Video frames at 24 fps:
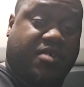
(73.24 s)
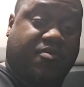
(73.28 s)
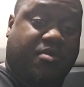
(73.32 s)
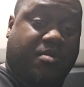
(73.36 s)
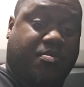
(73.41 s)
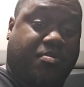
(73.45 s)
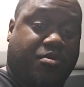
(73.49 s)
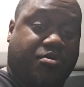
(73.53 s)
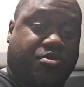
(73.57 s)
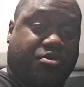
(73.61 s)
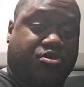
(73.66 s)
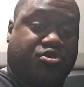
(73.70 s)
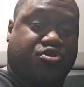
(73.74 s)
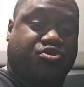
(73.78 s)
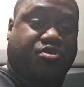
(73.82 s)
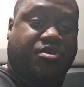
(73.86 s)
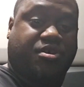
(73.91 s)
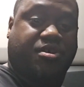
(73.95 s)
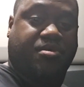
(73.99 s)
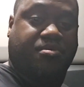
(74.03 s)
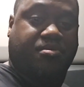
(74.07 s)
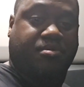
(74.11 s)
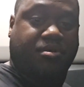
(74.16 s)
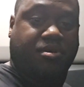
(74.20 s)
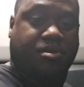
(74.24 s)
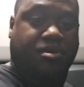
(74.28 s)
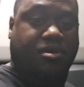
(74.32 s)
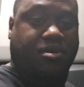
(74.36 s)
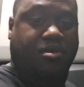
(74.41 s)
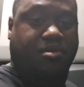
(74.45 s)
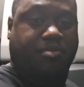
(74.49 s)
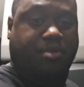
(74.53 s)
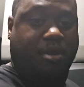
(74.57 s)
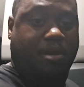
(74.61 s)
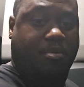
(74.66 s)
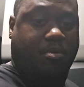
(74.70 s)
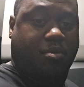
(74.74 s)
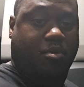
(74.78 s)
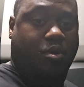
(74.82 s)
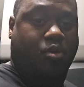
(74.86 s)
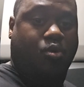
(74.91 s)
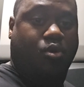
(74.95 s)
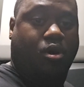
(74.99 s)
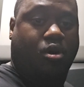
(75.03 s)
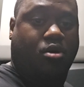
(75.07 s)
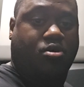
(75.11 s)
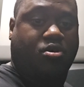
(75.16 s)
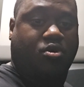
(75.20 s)
give up on your dream. People
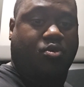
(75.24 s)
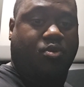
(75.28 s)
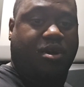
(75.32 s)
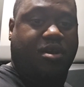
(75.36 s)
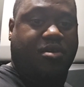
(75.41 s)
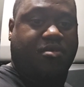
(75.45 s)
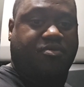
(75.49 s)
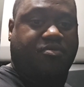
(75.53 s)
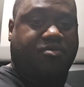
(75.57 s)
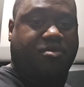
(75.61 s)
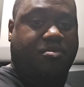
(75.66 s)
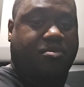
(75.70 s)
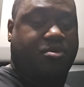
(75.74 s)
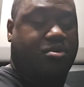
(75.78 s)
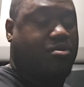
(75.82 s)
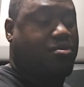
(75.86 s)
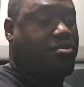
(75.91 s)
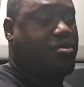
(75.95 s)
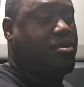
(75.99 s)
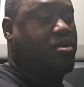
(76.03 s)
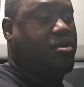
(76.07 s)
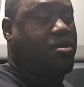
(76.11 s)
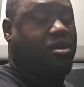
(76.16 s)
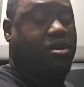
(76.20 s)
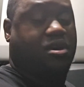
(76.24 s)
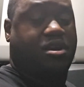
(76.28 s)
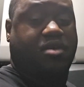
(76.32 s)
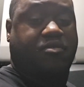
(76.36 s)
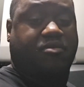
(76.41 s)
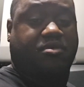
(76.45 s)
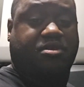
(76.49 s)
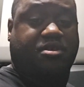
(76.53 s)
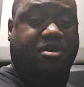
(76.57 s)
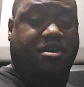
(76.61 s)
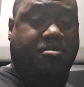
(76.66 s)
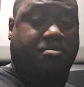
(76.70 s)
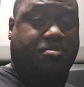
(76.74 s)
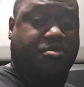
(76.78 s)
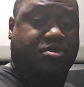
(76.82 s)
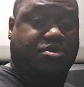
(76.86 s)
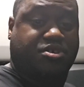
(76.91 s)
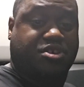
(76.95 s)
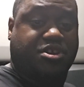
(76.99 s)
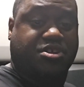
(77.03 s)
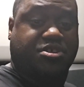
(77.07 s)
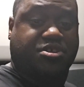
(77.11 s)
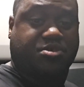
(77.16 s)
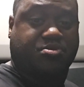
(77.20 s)
will walk away from you and everything, but
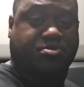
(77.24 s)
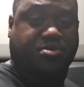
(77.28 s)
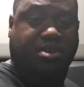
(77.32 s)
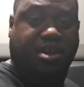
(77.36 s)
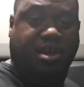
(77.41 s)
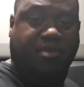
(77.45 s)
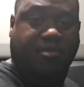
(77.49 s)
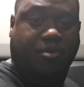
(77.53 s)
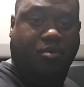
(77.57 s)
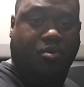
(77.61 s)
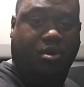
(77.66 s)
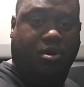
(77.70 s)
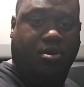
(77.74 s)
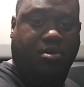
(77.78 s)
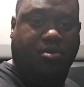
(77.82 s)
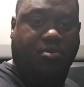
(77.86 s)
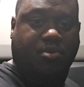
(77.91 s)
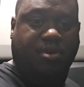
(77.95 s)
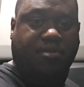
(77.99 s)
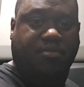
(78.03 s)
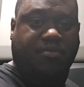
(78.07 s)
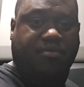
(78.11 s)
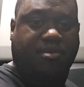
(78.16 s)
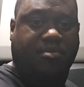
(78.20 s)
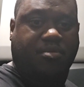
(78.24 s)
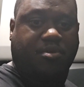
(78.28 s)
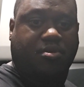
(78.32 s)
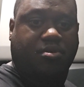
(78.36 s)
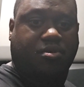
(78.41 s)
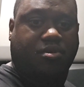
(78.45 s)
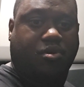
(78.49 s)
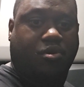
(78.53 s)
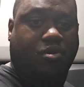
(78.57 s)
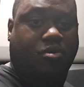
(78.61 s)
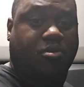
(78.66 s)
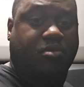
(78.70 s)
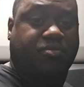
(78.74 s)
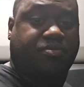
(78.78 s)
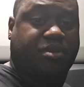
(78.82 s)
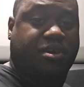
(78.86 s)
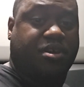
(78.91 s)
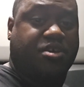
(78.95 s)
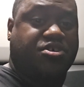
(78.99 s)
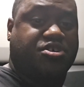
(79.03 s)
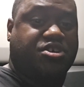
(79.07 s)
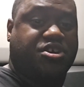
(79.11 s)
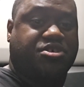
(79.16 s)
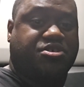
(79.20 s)
Jesus will never walk away from you. Only
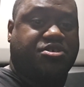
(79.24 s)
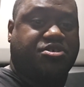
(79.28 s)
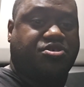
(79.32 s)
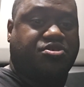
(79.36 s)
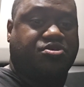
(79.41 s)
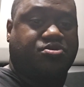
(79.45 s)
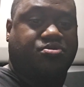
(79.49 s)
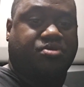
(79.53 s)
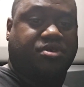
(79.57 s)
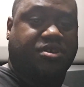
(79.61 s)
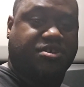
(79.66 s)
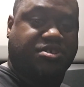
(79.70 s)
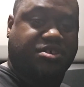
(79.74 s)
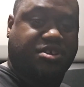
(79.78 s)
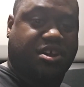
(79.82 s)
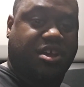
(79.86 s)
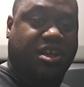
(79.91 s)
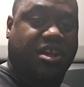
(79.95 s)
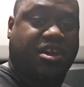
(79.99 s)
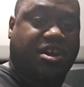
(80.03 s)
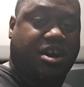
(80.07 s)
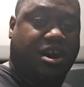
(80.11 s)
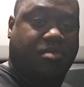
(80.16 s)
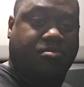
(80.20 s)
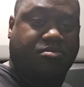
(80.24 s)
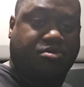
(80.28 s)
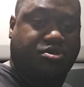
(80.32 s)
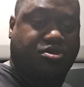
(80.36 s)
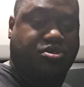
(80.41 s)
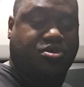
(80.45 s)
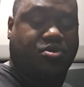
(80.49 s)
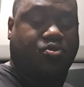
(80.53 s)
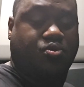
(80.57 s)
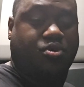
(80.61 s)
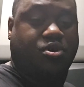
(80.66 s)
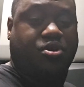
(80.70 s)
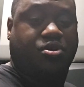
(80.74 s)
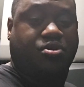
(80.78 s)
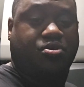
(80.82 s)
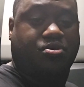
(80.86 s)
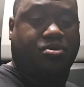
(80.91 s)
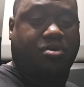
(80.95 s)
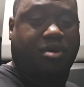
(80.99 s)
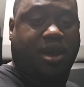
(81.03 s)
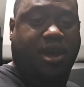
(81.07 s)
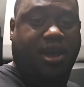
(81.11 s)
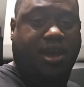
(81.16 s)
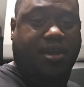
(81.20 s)
thing Jesus do, he's, he come to where
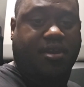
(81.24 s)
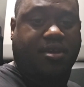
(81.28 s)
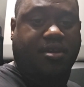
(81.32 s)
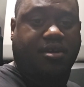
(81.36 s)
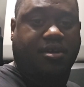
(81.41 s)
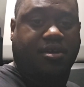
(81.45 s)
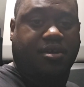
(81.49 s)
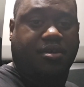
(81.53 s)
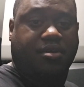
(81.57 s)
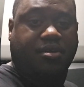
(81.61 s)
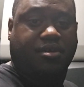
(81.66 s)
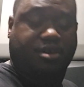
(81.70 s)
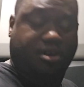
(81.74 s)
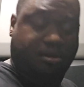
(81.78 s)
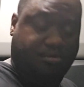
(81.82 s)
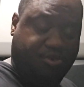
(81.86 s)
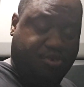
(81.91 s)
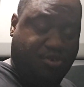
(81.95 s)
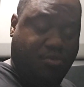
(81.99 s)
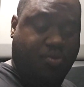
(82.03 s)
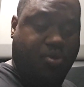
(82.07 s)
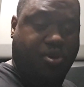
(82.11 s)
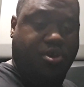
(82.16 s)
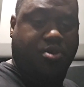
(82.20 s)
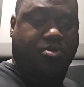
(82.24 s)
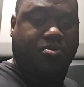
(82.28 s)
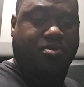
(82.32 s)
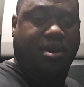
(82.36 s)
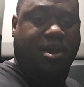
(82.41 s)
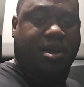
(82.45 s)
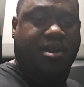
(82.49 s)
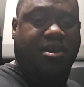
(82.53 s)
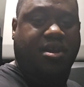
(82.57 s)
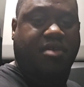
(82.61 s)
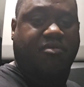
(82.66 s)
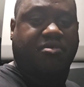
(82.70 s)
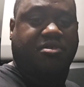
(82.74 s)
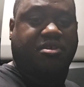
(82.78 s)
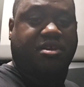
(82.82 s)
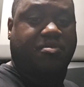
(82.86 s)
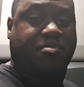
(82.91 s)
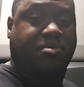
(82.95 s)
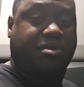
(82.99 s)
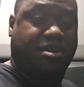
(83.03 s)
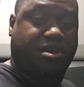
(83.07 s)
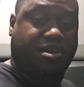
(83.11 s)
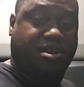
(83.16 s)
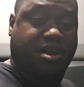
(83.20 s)
you at, come to where you at and
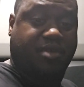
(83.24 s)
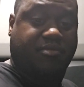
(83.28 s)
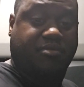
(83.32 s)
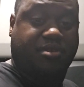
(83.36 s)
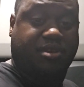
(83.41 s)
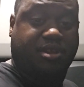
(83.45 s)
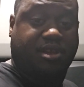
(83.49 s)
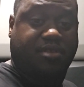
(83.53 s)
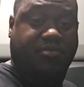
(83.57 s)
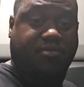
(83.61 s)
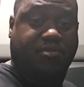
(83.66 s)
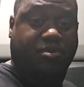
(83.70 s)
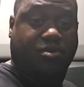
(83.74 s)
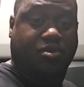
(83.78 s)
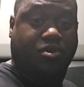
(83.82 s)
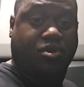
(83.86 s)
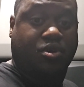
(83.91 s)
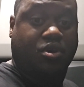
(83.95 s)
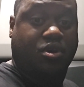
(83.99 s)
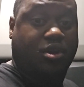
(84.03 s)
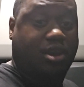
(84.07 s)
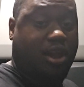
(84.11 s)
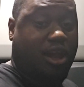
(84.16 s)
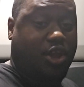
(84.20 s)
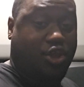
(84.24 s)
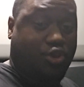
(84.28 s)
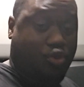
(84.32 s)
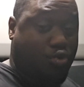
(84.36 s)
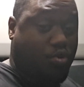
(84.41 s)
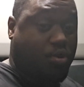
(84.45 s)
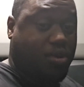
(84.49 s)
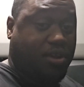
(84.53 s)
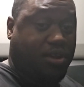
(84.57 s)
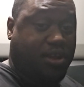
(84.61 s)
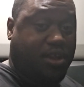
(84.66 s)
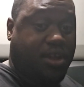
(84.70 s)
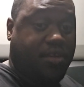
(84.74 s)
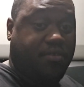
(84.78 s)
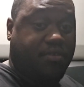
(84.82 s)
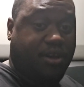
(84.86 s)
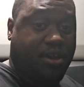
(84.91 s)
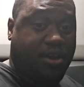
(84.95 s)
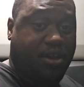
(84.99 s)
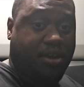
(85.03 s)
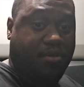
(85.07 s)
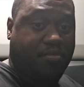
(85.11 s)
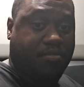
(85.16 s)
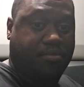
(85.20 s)
everything, but he never leave you. Now you can leave
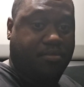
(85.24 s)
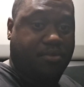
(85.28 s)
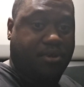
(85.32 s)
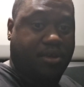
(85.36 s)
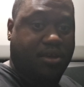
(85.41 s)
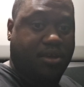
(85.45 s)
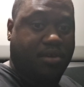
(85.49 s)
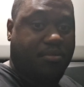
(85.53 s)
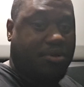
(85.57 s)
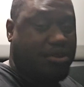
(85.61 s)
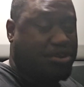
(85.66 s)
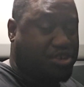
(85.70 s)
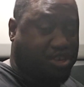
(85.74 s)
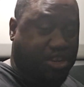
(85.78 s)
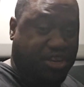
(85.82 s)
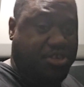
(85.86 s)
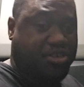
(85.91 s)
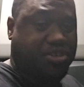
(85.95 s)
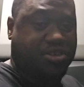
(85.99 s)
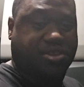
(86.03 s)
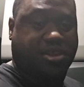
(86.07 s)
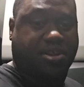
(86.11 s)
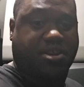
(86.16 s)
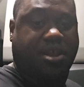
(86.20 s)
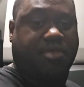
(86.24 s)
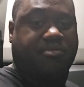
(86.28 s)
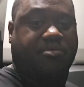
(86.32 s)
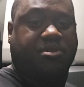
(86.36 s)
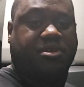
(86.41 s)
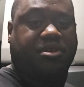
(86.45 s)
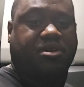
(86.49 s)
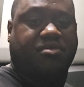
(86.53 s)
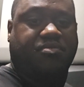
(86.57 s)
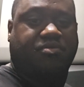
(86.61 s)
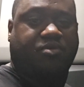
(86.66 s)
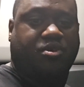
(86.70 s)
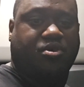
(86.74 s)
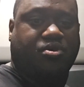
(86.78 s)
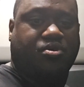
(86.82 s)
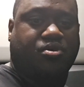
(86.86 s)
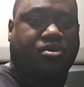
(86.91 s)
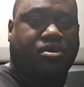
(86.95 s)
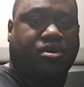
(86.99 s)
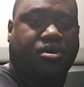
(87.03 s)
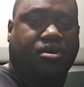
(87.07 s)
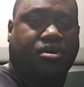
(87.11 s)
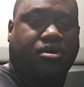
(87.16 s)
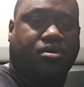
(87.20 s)
him, but Jesus will never leave you.
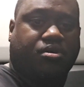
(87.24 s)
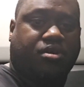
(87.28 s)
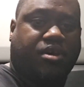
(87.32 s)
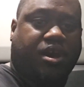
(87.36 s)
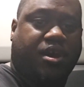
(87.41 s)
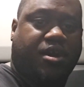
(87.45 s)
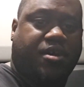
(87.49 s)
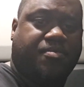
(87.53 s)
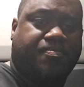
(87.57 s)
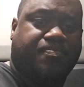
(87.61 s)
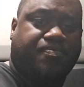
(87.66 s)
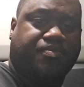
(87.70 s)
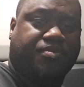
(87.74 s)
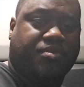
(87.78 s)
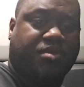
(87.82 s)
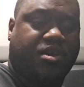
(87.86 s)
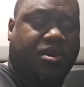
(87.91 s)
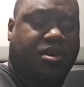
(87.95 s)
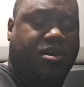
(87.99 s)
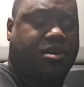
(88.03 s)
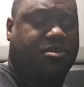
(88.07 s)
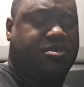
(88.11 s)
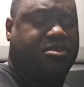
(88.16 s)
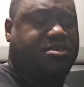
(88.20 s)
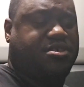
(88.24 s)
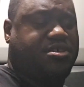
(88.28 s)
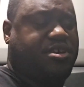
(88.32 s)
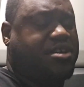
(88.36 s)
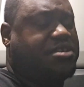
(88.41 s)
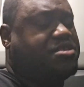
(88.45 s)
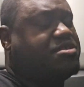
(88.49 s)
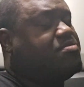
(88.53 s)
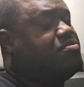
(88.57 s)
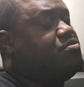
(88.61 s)
Okay? and understand